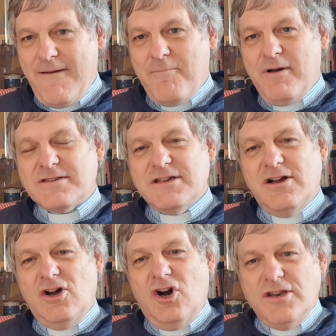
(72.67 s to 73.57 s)
But
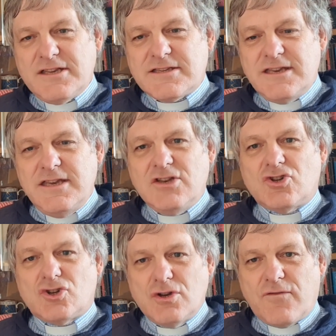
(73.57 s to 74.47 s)
honesty,
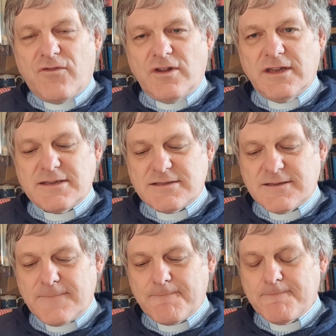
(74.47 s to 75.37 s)

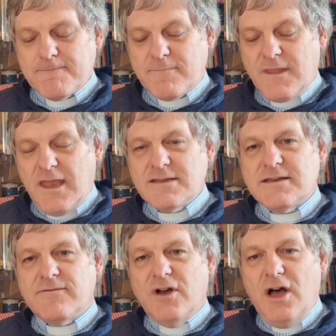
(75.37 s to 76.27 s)
truthfulness is
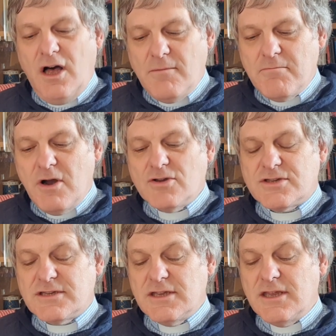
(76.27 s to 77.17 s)
of
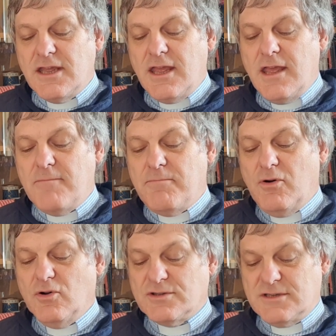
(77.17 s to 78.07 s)
utmost
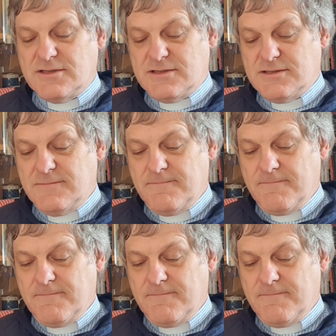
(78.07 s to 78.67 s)
importance.